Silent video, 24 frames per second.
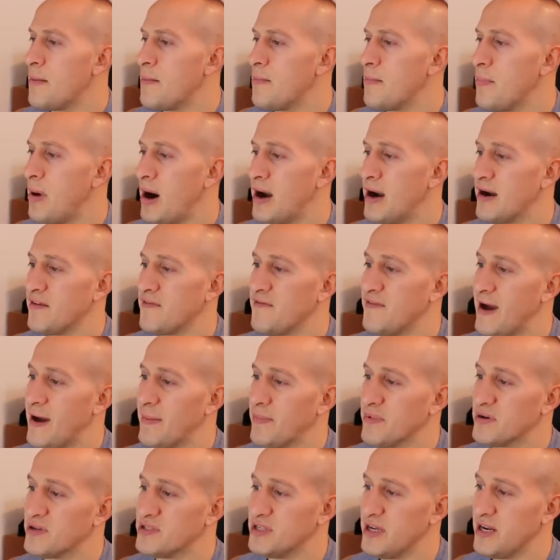Body fat
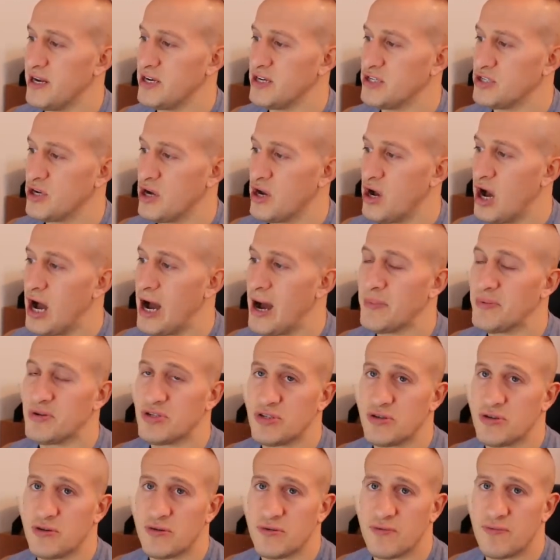percentage,
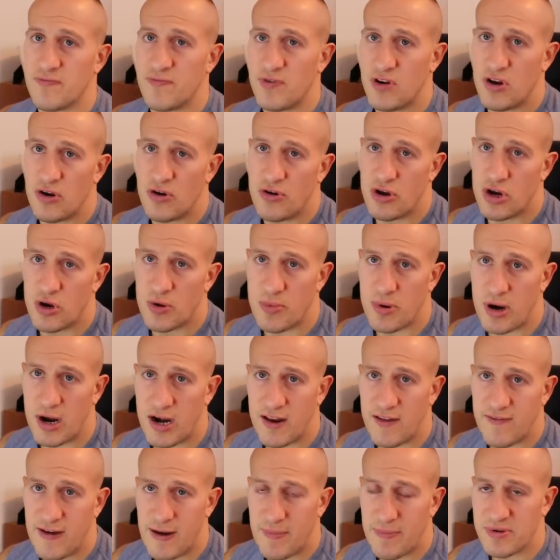optional. If you don't know your body
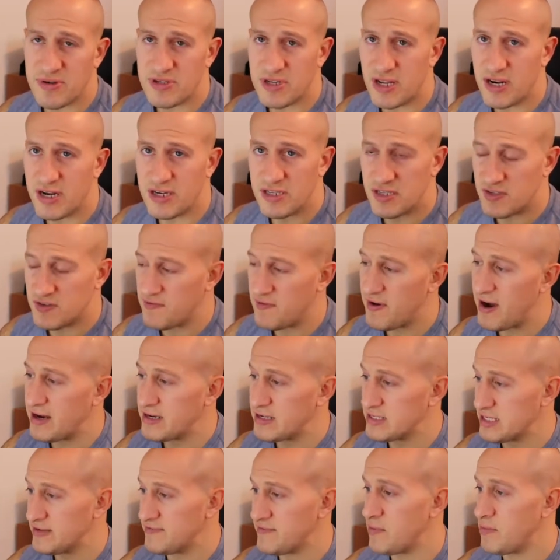fat percentage, it's fine,
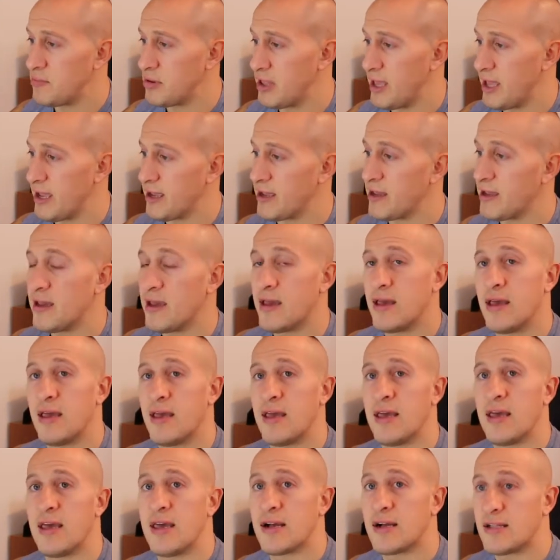just leave it blank.
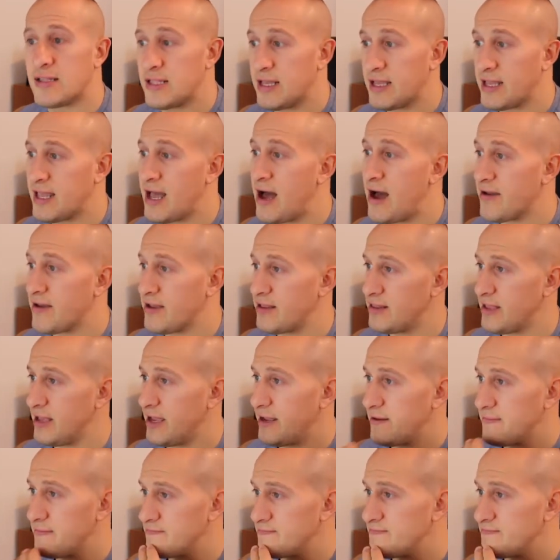Click calculate.